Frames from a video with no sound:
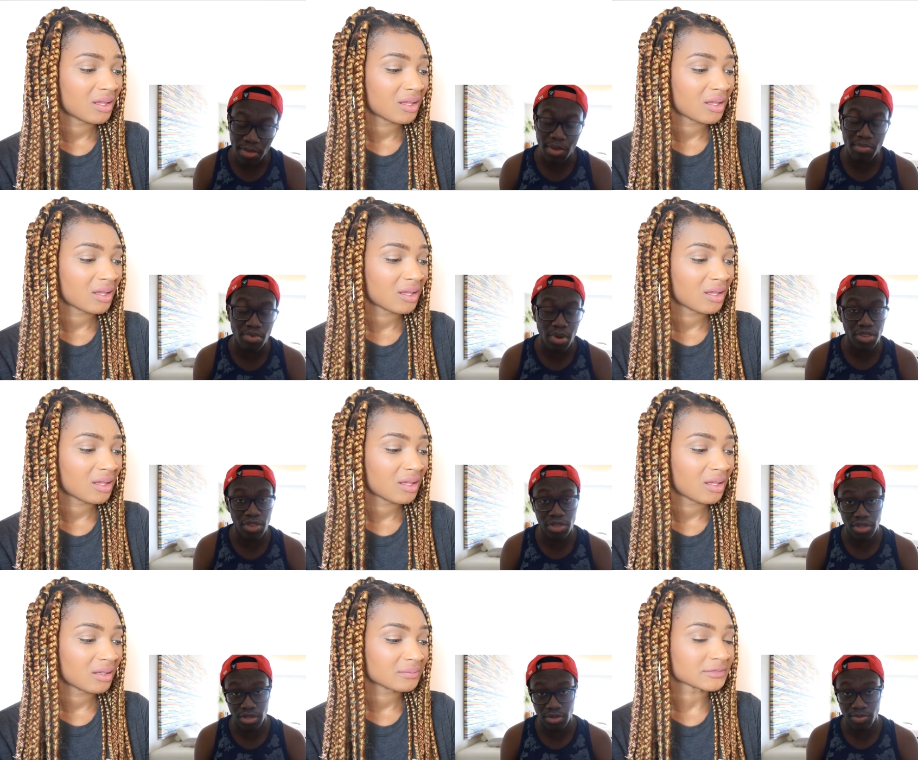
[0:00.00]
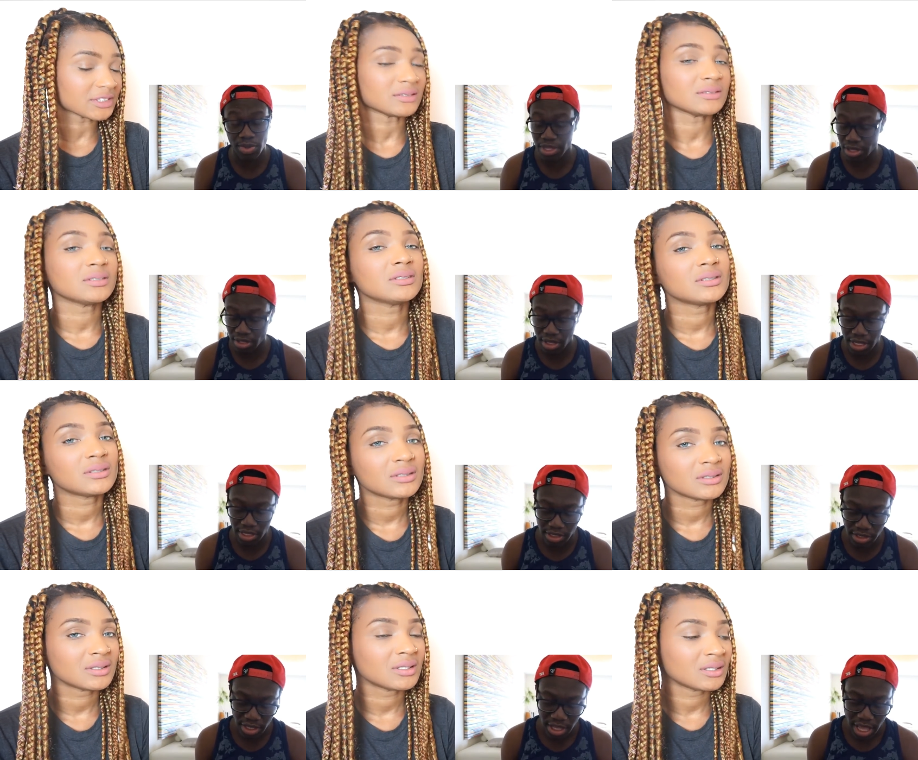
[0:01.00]
Speaker 1: my brother, being like.
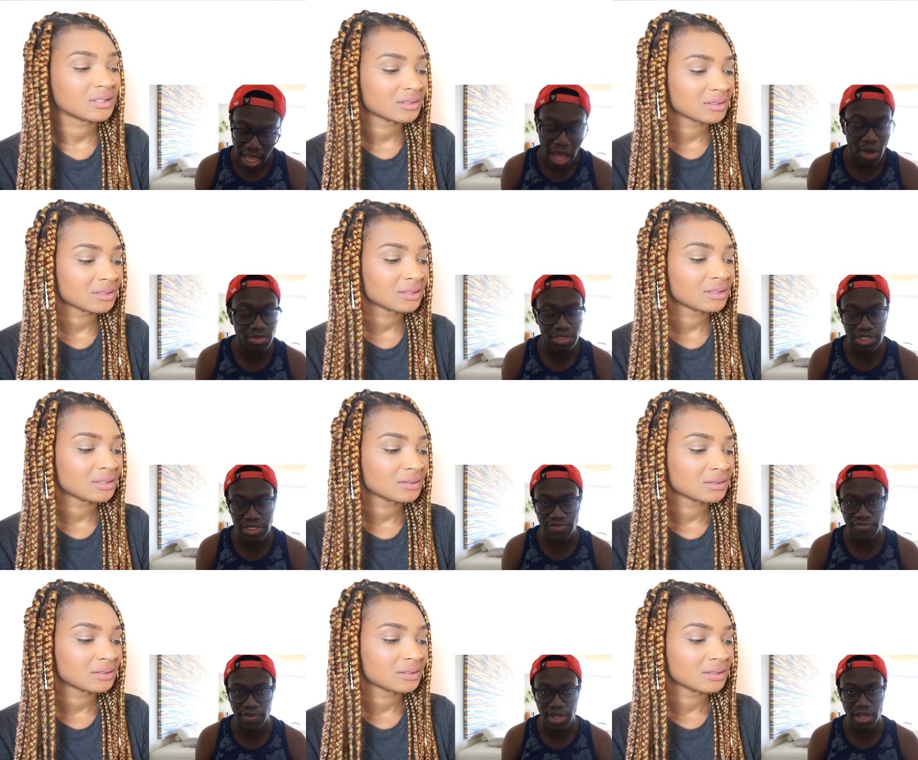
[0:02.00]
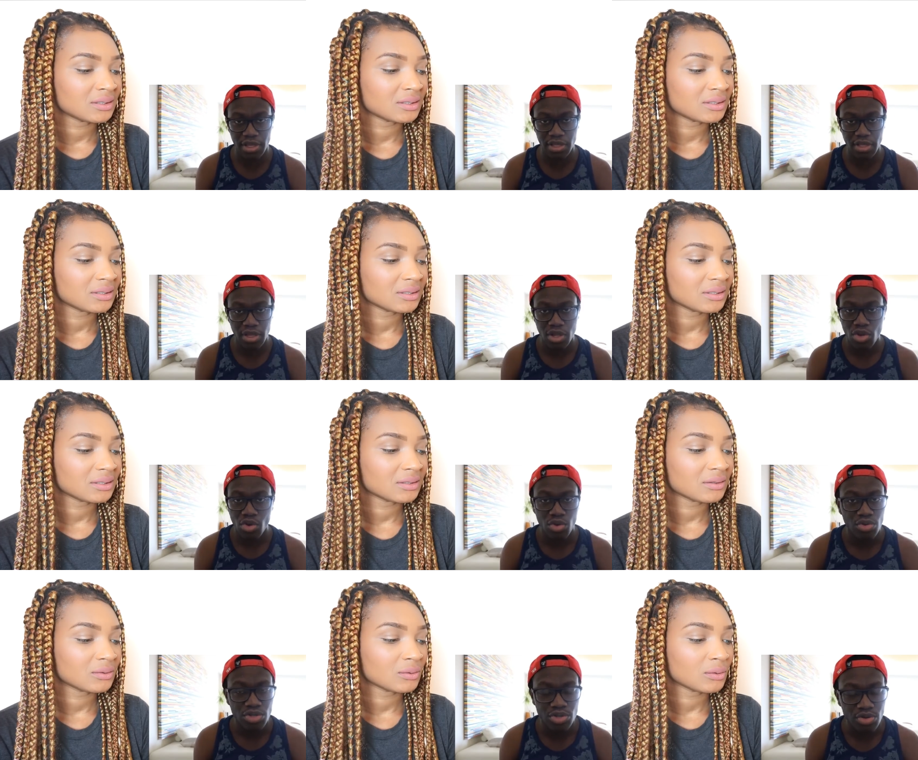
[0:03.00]
How is this fair?
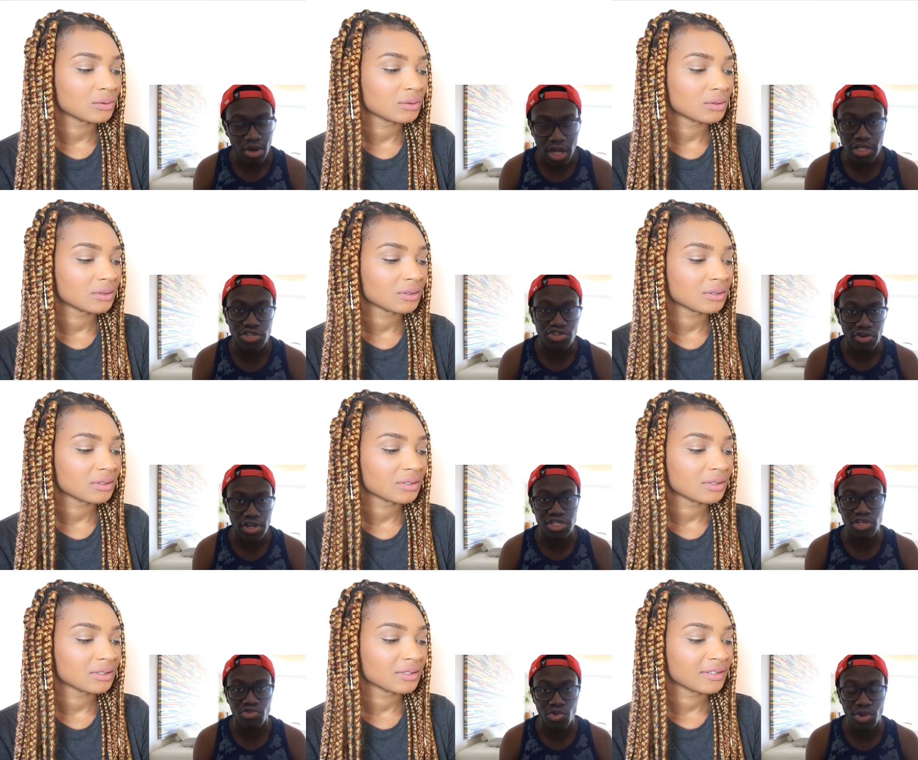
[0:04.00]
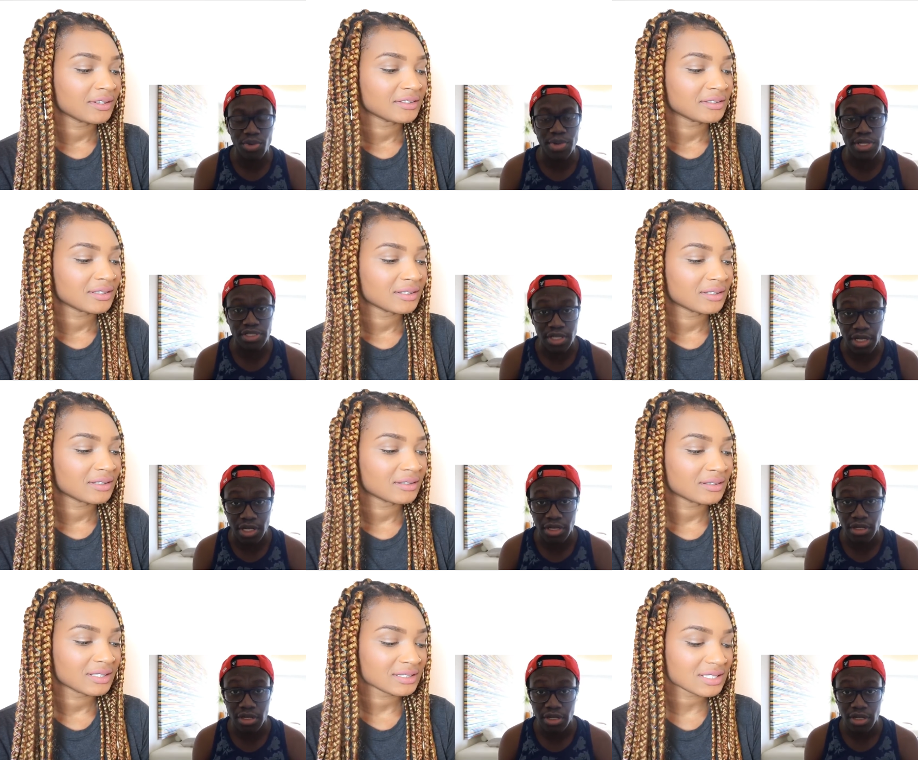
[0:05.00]
You guys are trying to ruin my son.
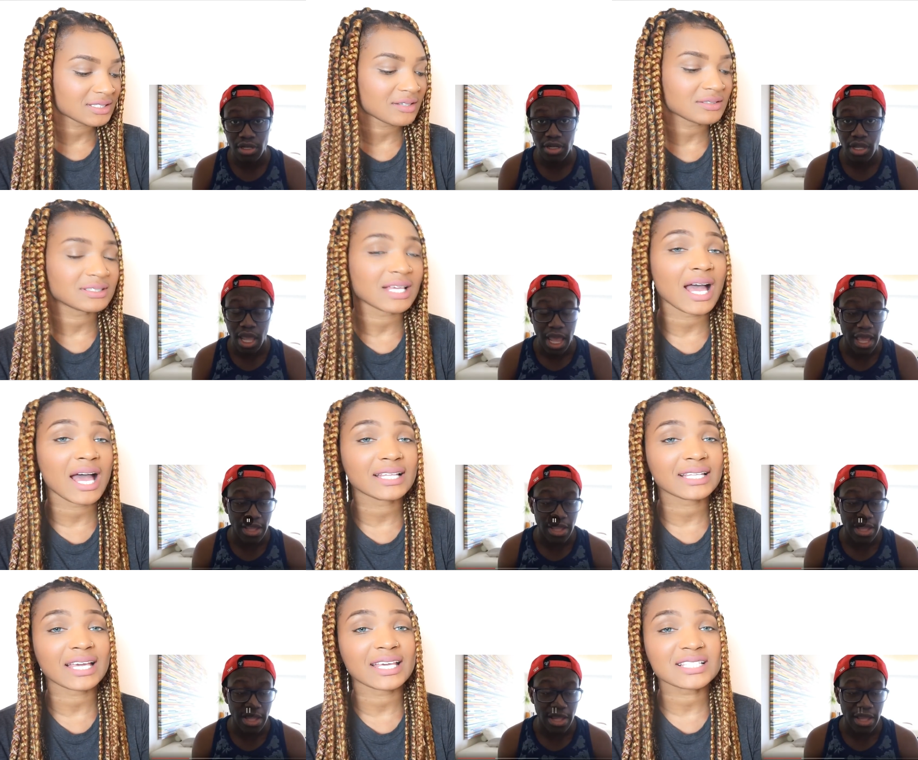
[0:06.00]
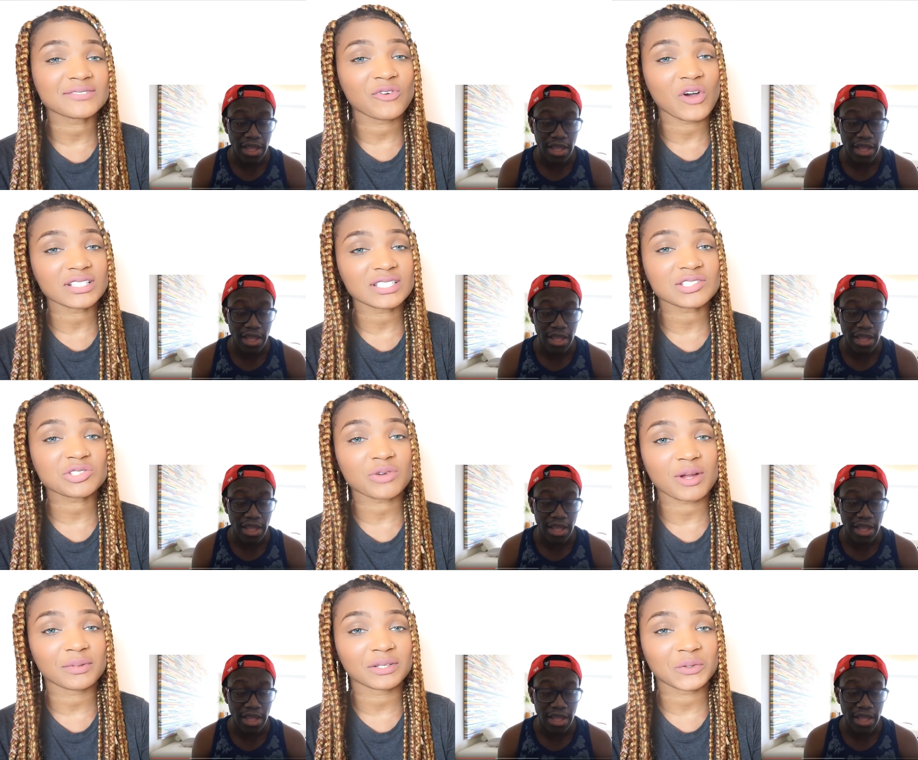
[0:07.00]
Speaker 2: This is so sad. Like, his voice is
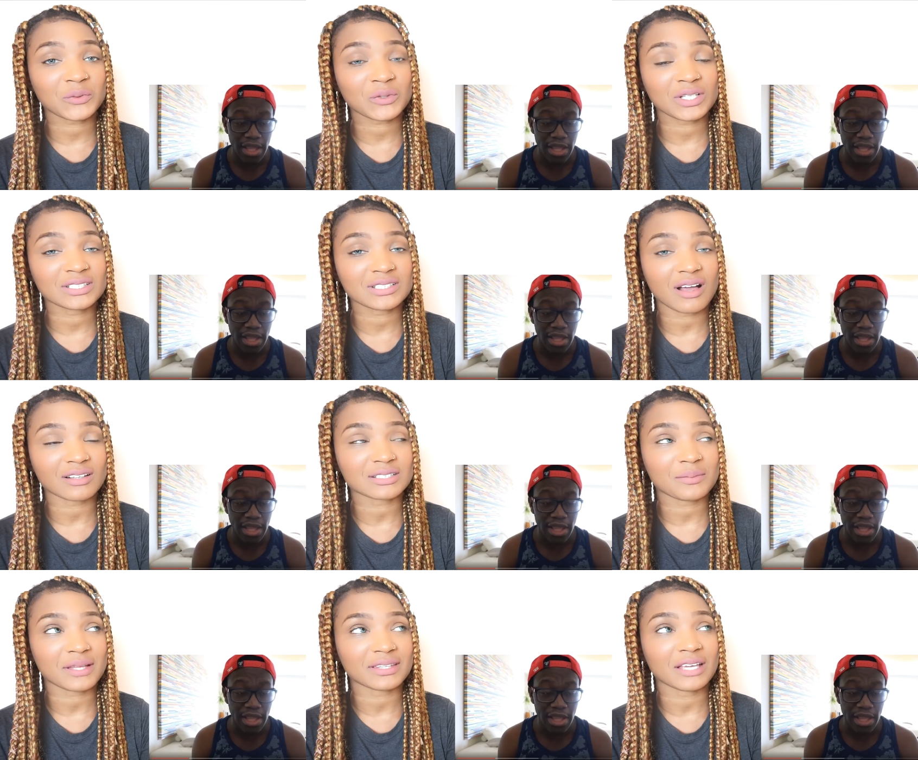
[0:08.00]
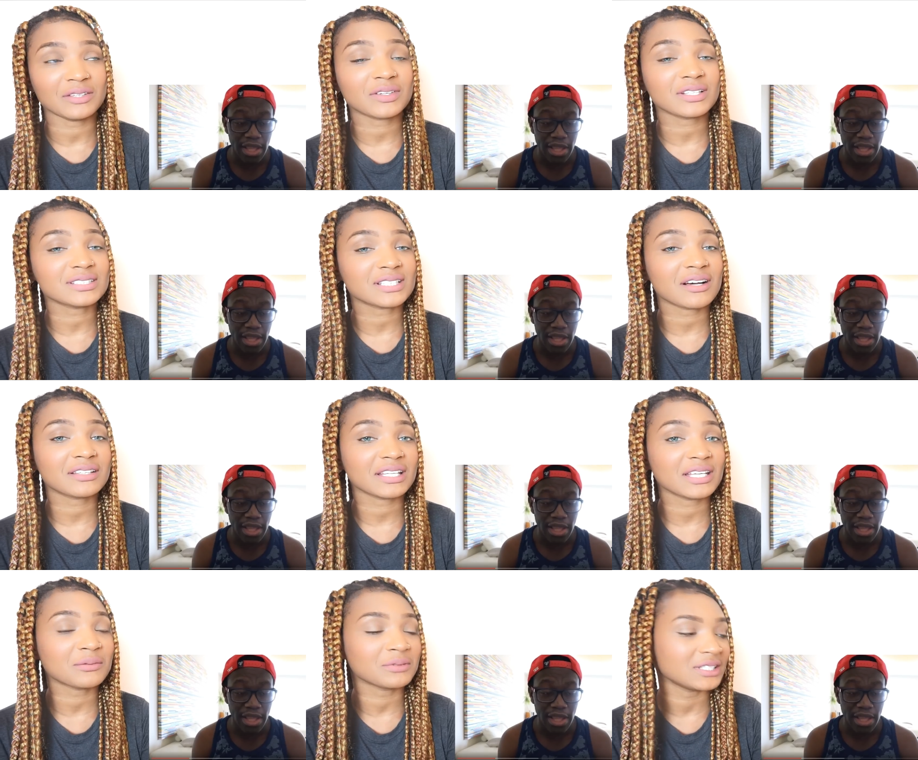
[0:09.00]
trembling when he talks about that. You can tell
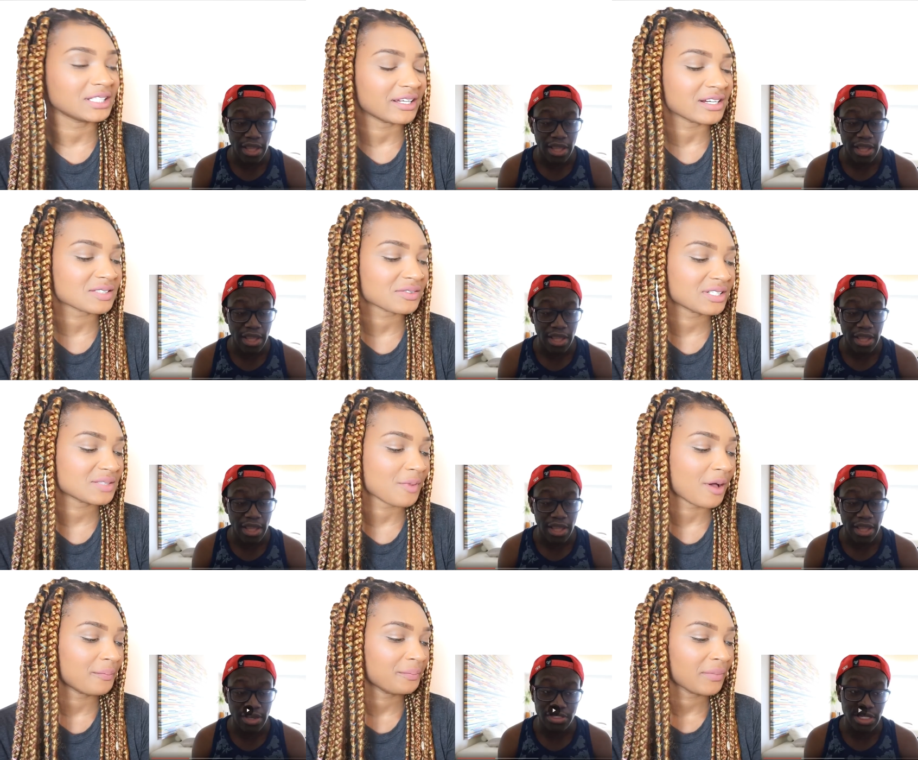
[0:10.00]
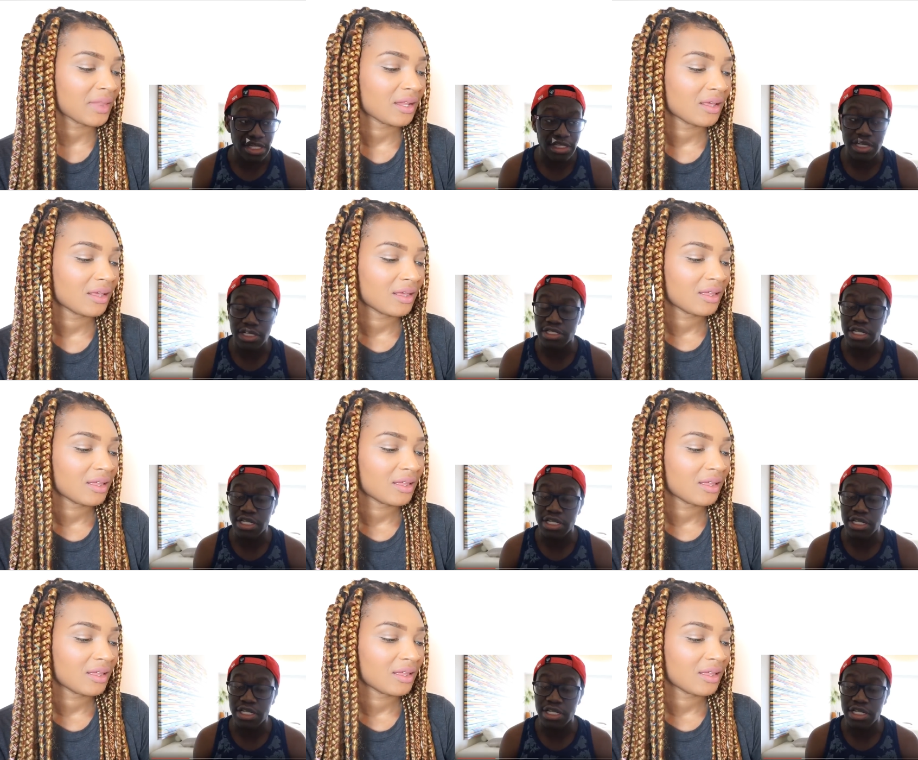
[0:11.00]
that he really cares for his mom.
Speaker 1: JJ